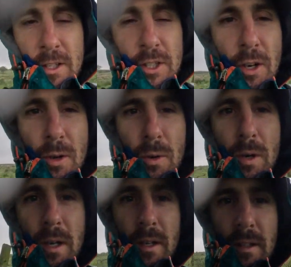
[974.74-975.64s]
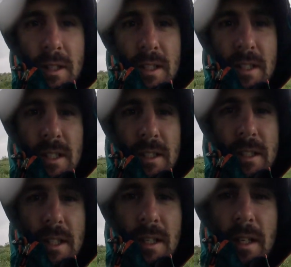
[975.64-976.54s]
So this is
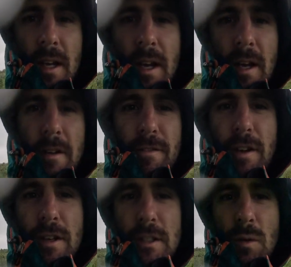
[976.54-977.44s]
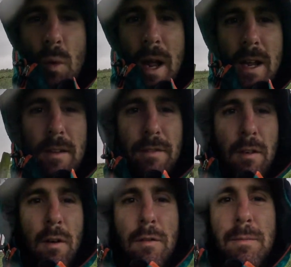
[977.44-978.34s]
the first wave
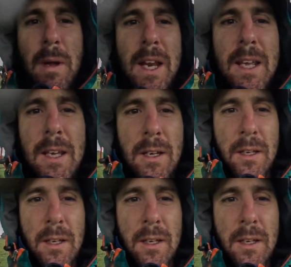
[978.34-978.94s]
of many